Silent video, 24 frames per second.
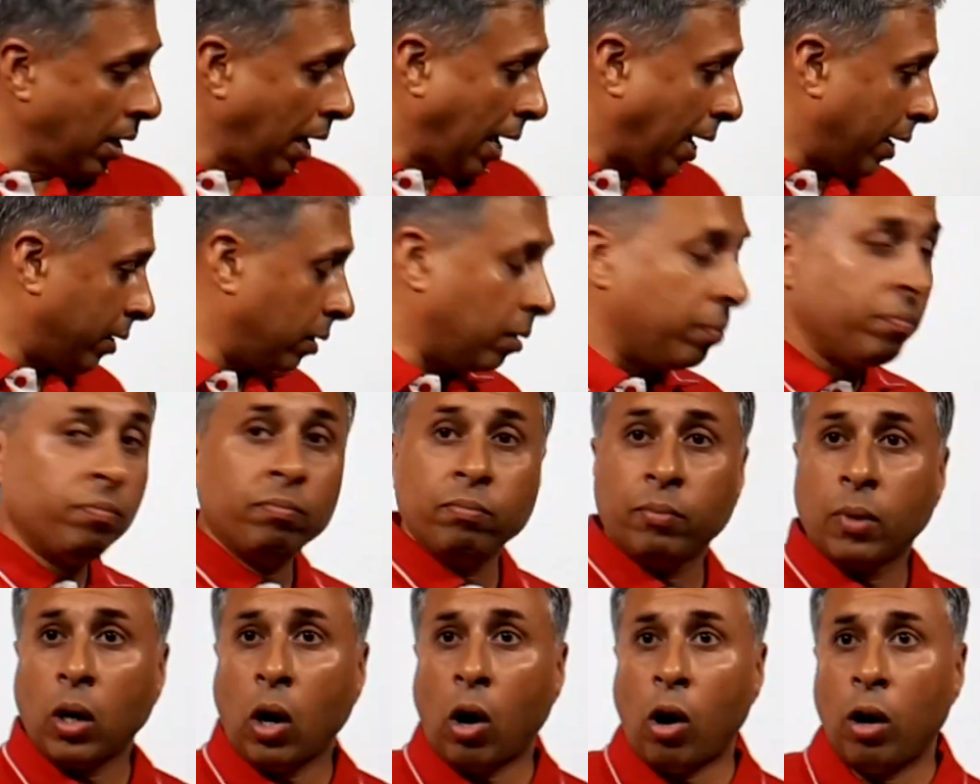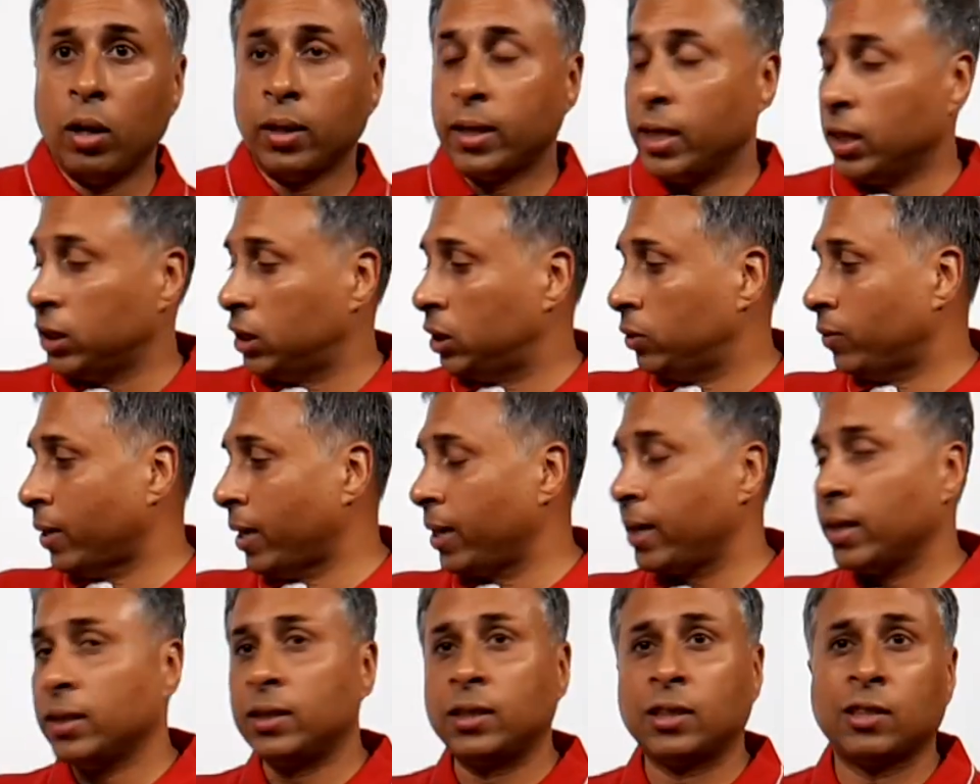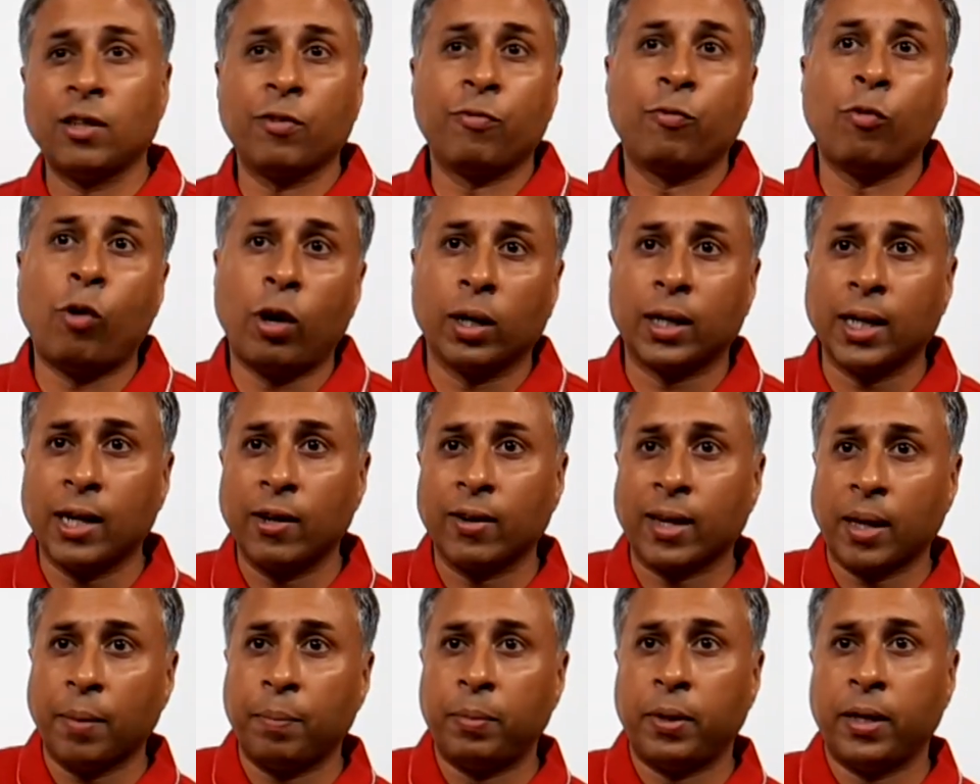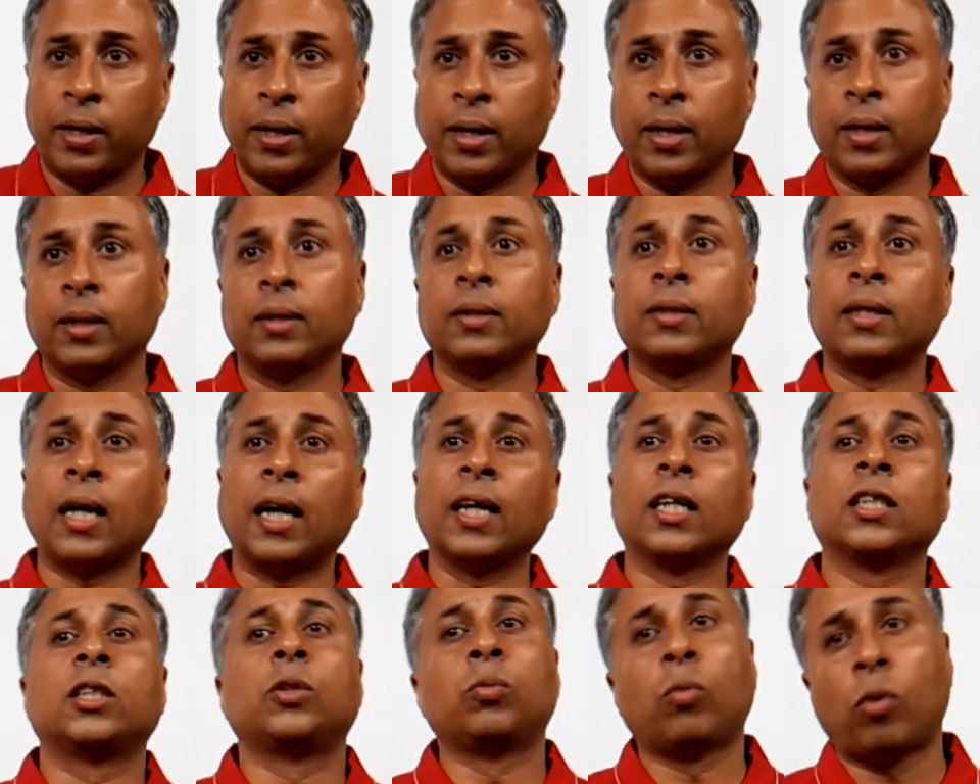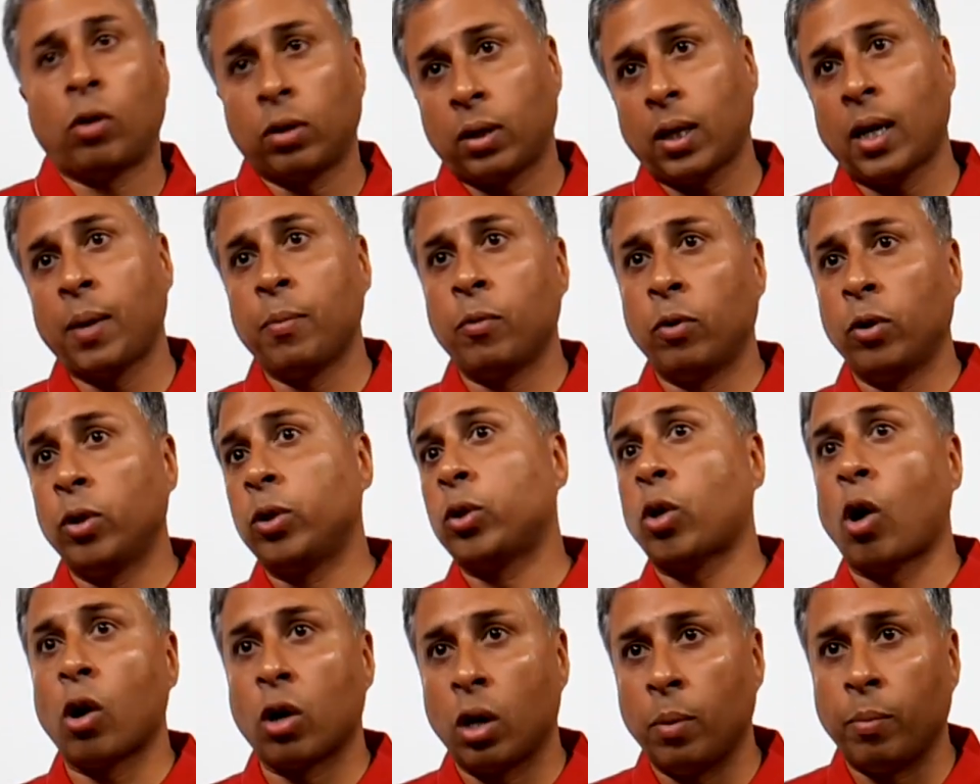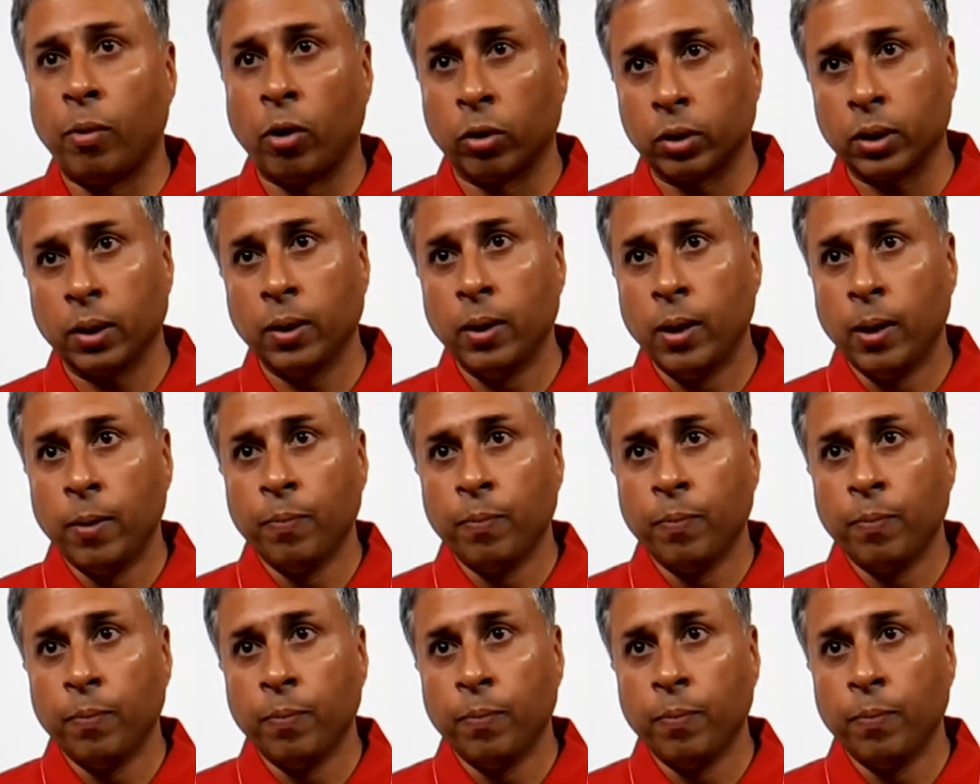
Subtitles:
And all this various stuff what I have kept here, that is what I'm going to talk about.